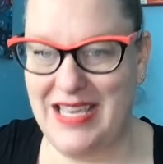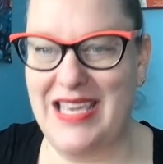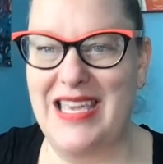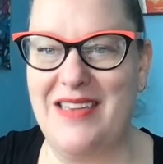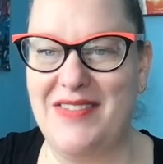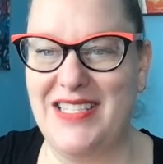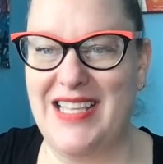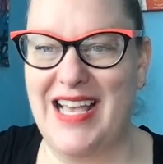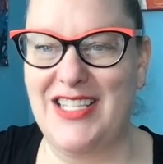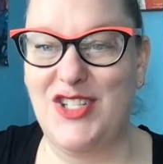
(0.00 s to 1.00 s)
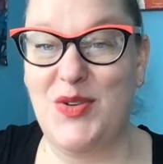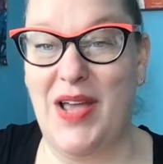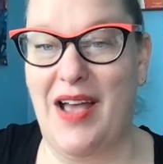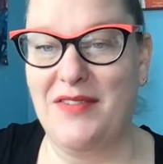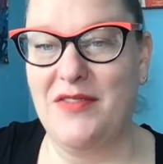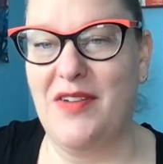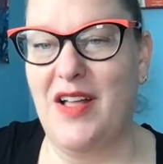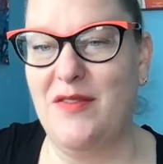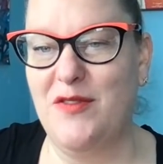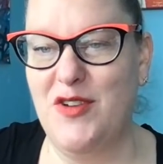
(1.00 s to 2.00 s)
Eva says, do I have to file
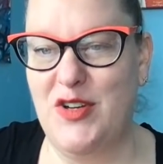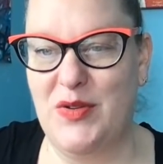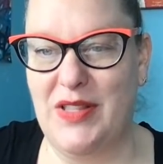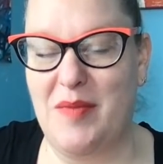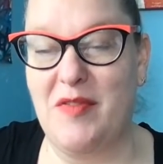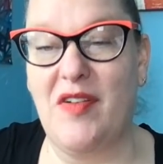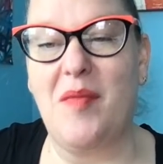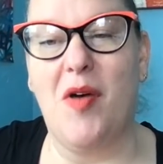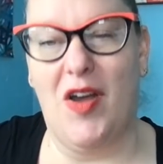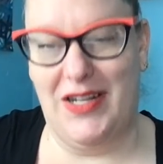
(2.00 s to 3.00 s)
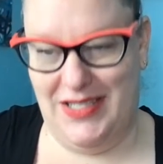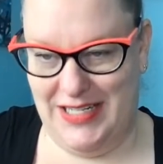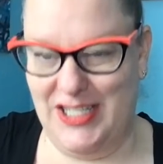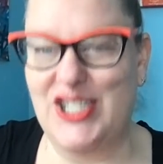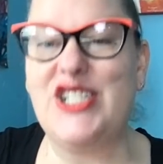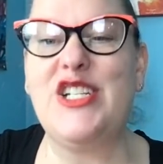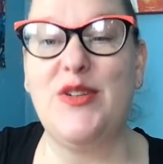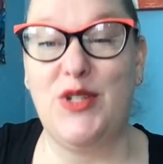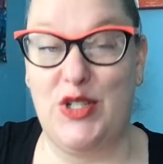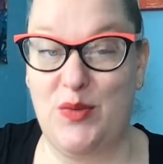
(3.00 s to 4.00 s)
for a new claim if I'm on extension tier
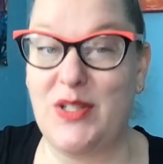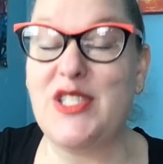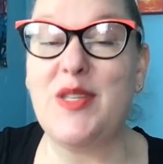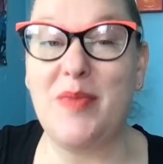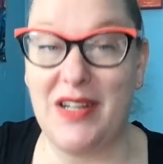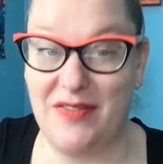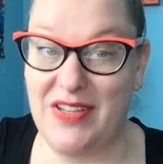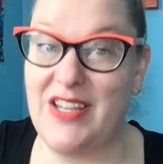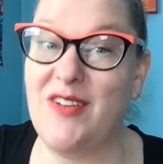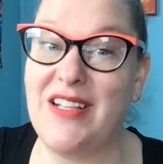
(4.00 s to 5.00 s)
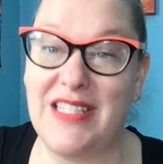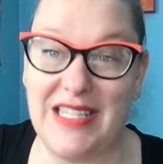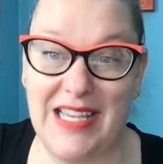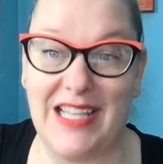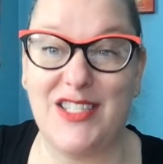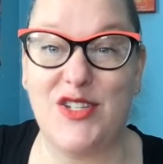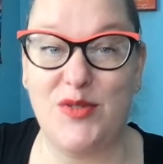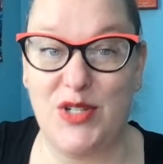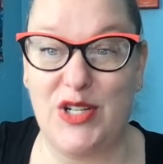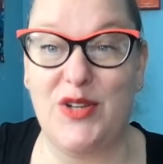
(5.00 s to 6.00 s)
2 once the benefit year ends? Yes, you
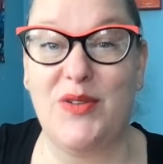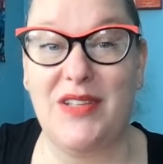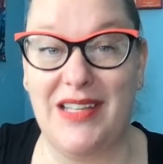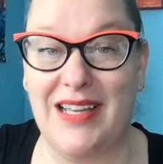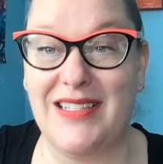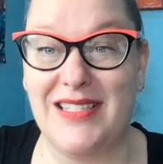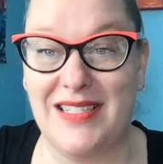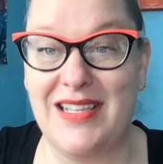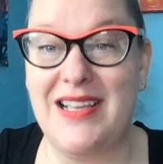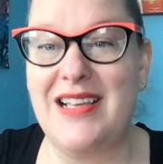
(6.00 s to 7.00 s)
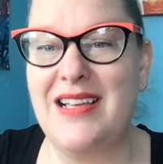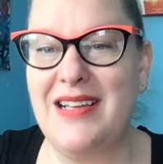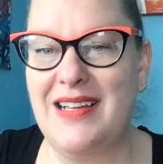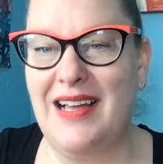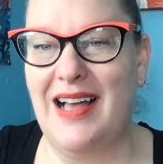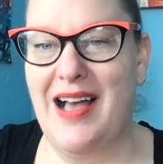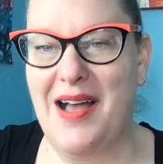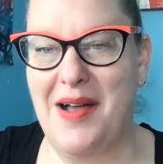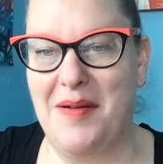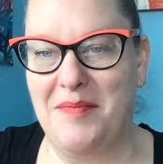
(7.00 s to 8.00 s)
do. Yes.
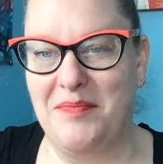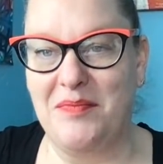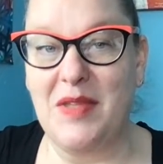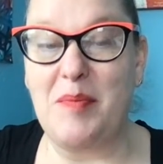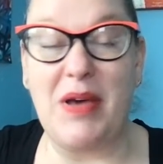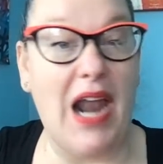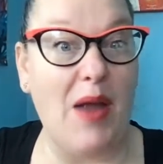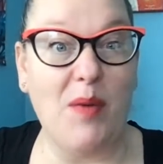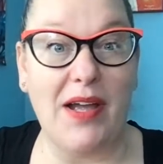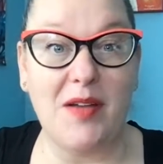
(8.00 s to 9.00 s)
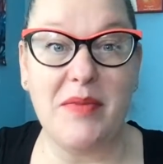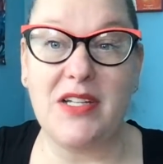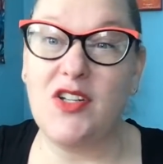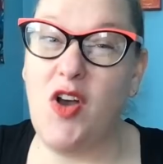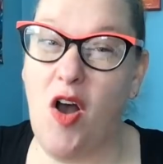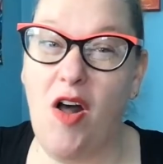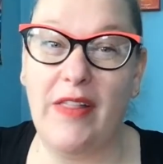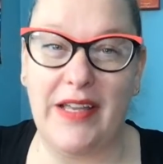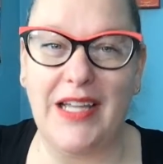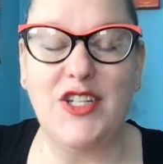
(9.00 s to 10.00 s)
But I recommend calling.
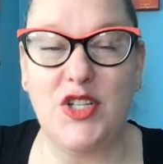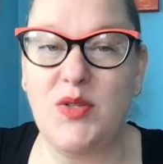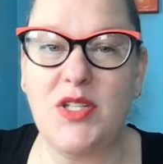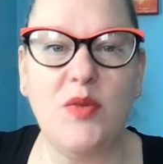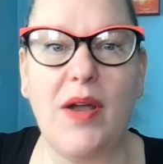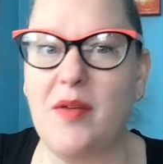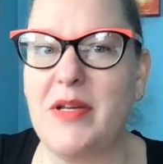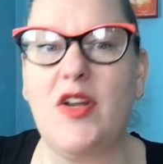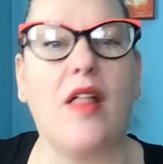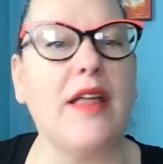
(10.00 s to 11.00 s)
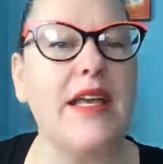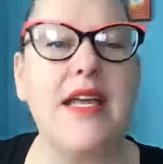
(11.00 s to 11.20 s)
I do still recommend calling.